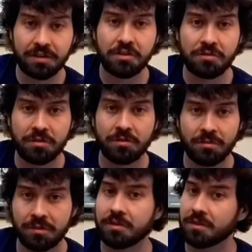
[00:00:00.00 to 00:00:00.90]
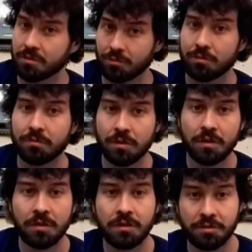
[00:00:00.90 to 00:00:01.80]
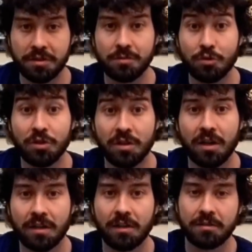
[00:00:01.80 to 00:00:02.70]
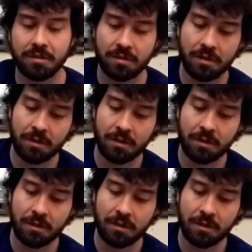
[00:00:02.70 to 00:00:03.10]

YouTube. You'll get some good knockouts.